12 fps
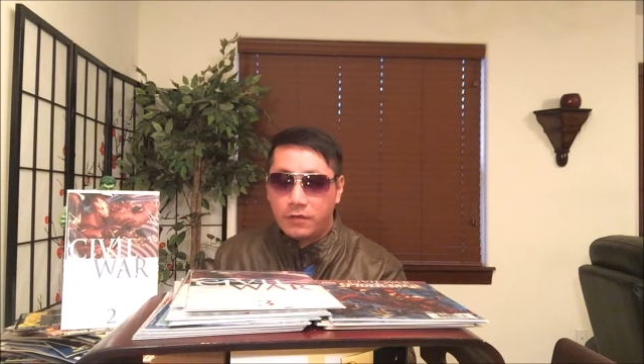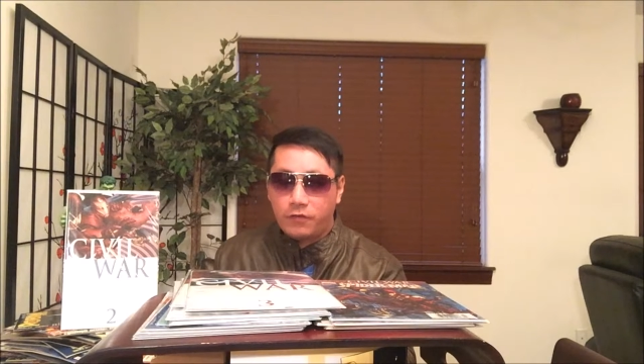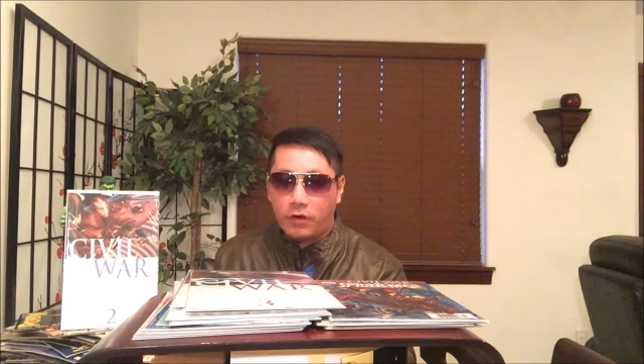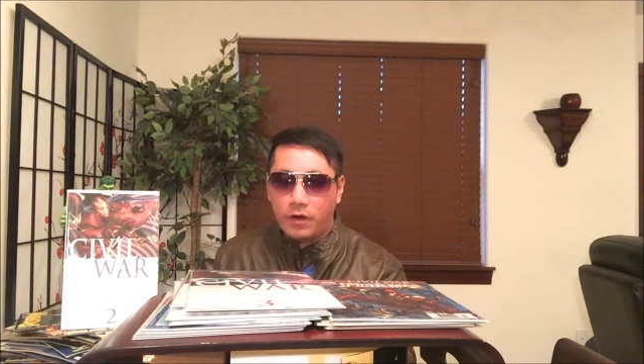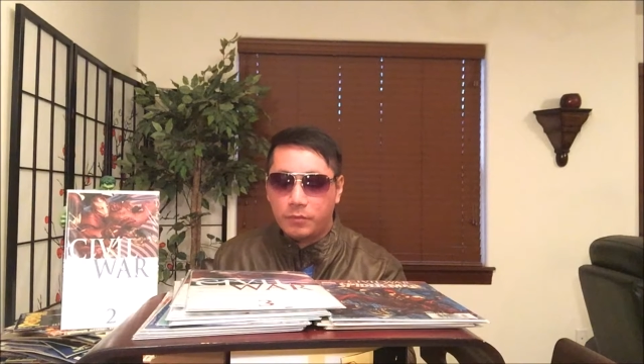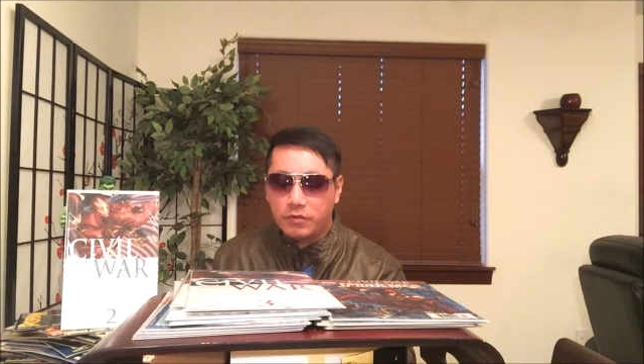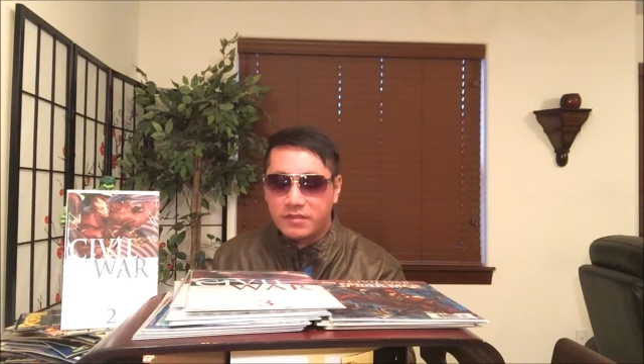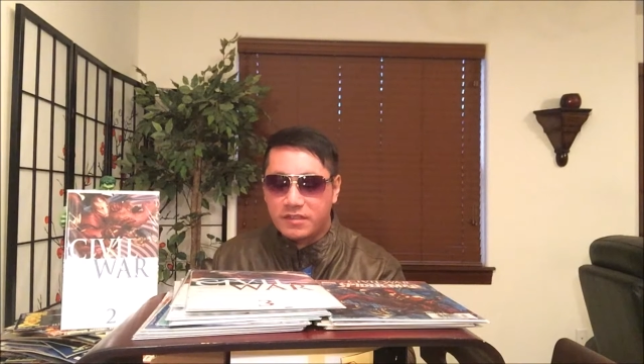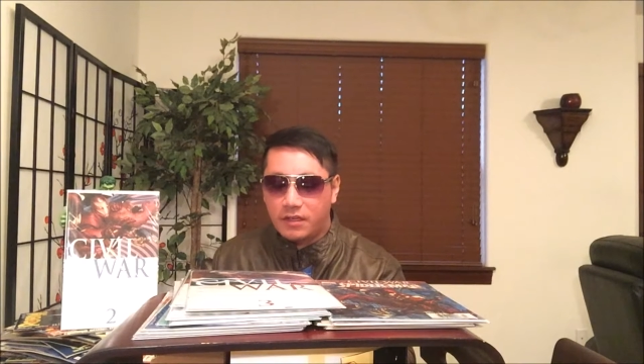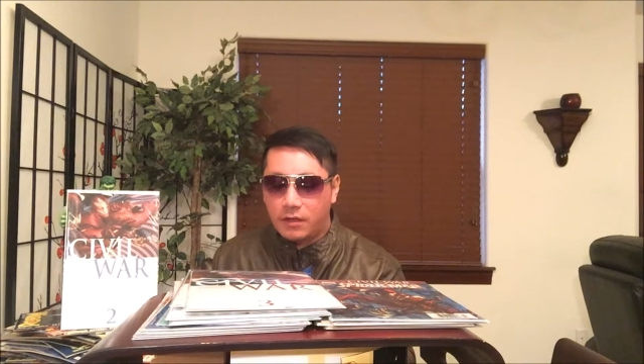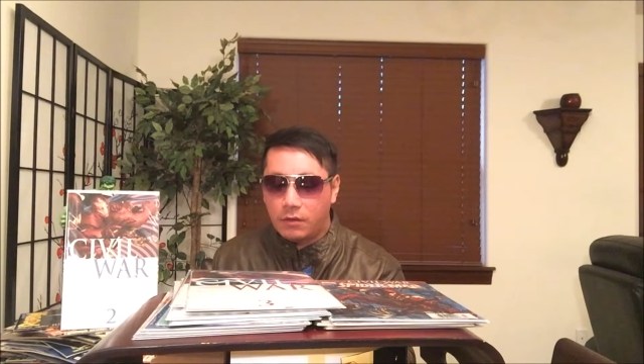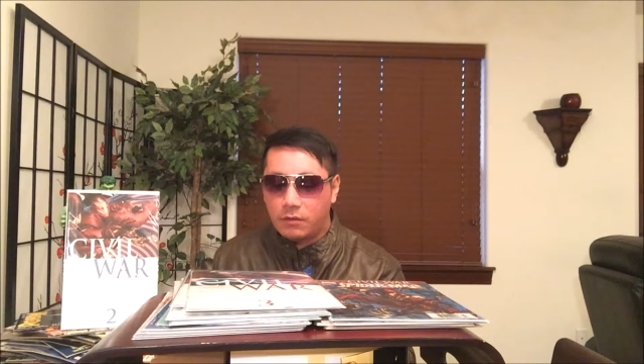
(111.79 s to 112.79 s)
for him to
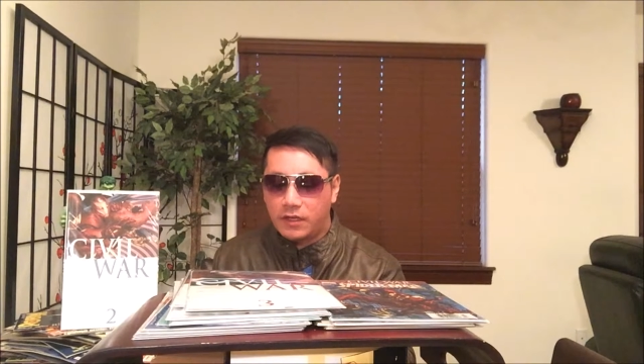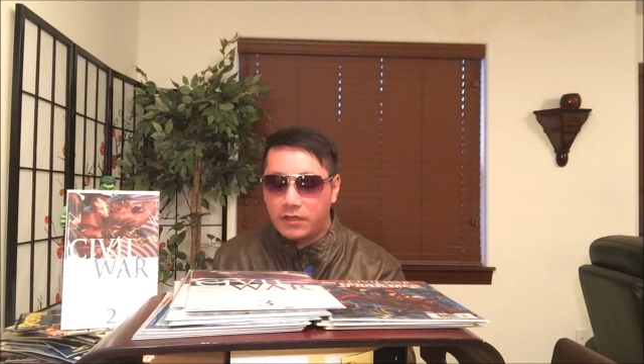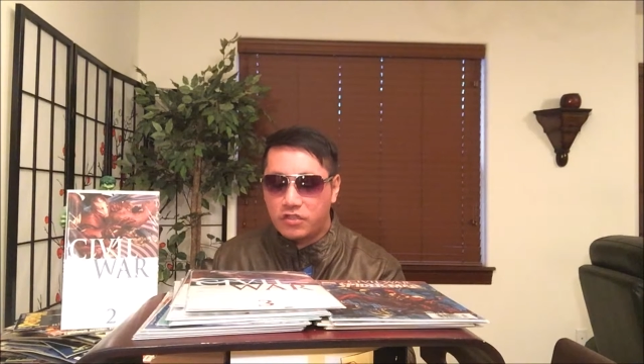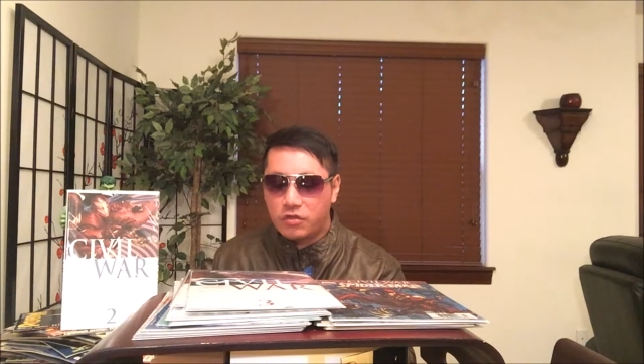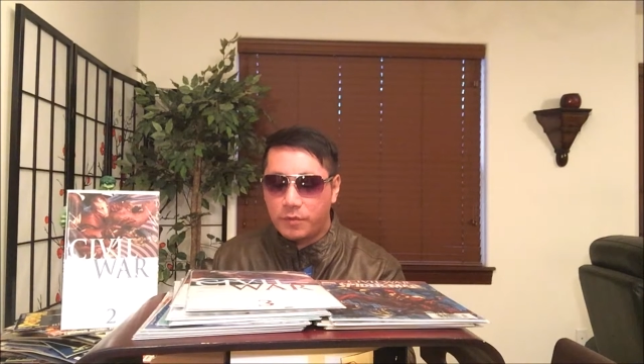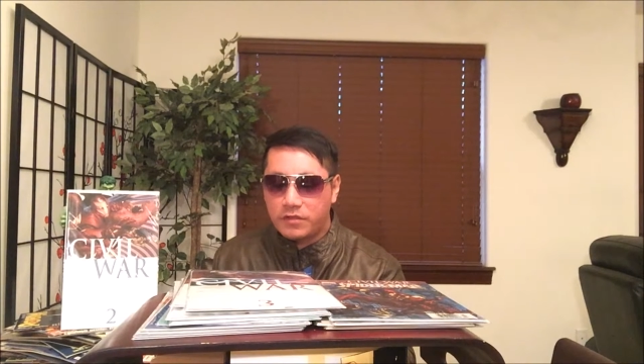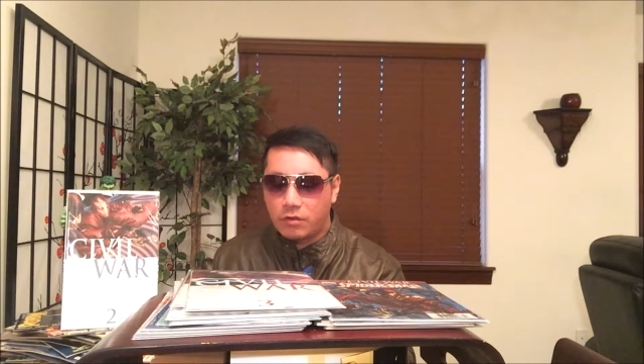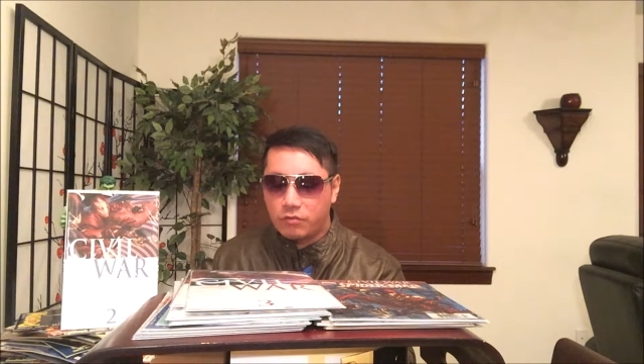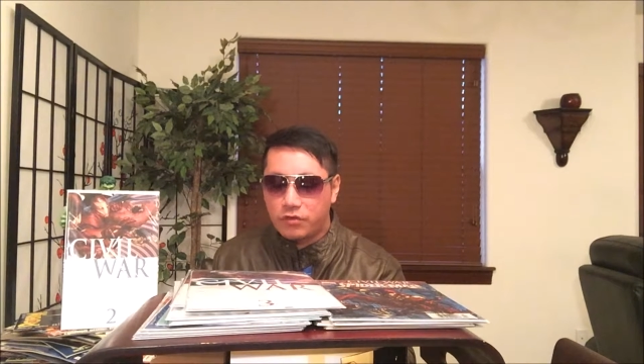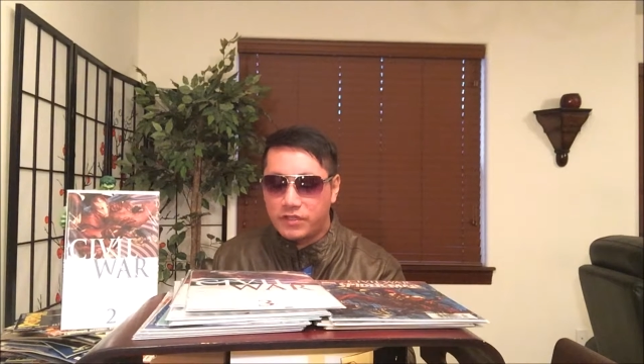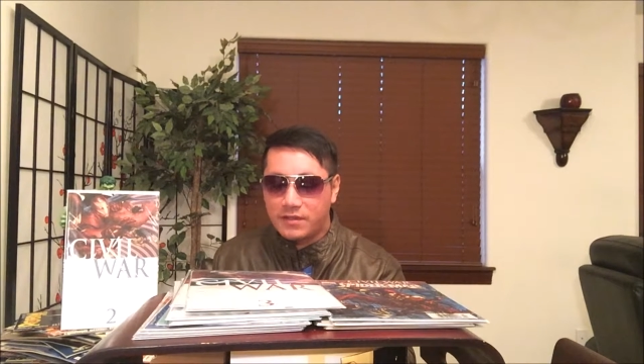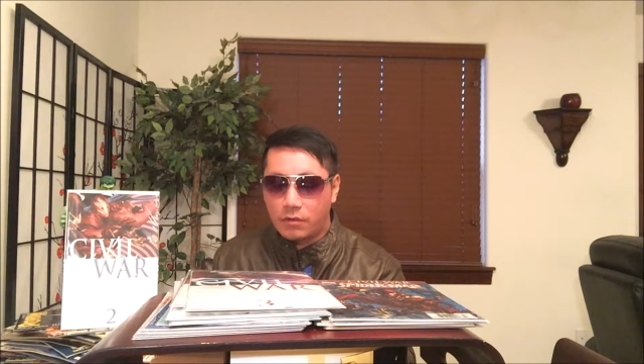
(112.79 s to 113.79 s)
steal the Super
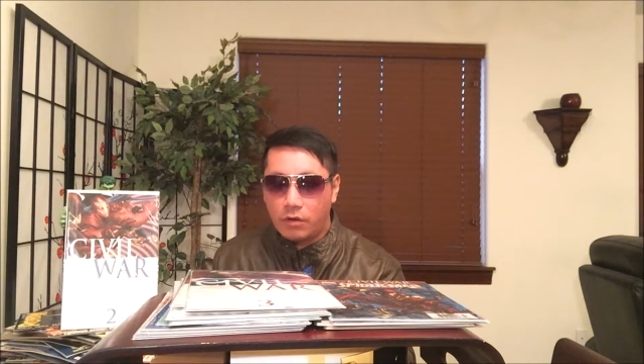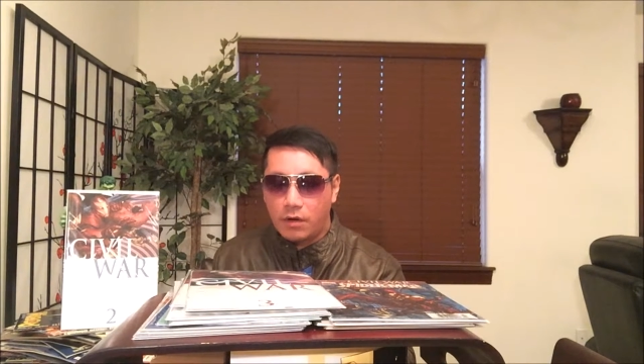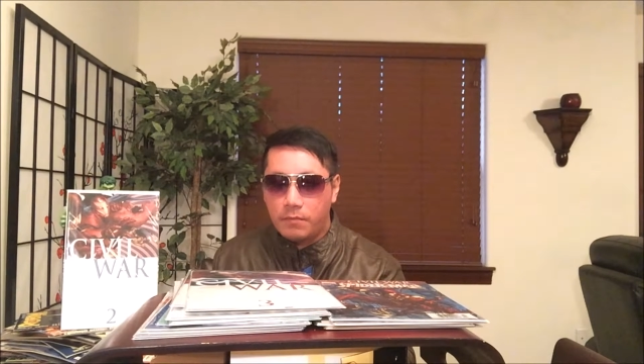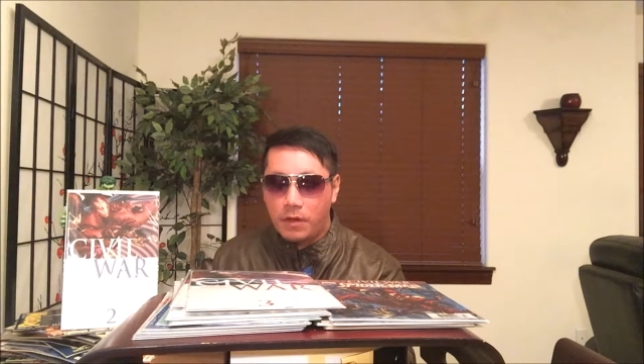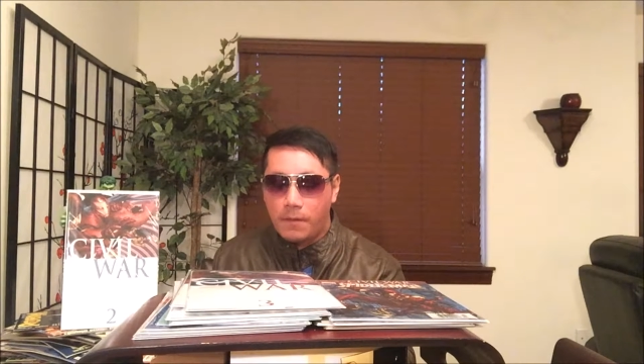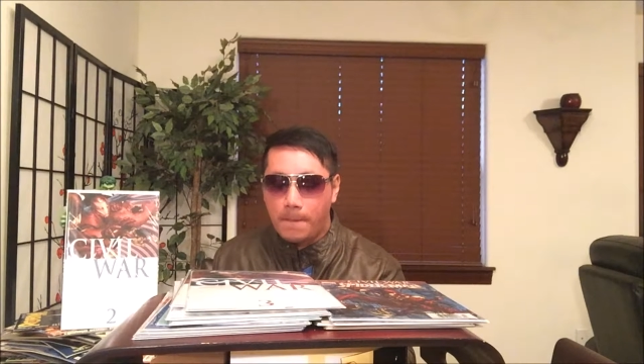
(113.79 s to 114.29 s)
Soldier Serum.